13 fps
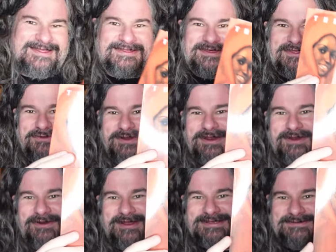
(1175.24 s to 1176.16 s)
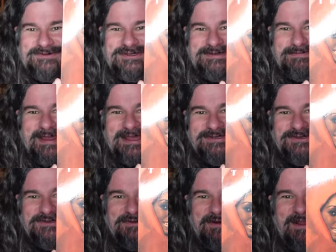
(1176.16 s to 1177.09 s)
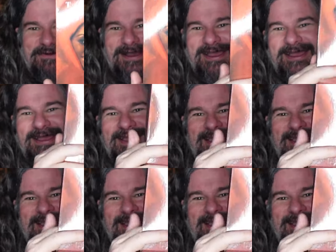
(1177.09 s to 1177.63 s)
the 3 degrees of just making sure it's the right way.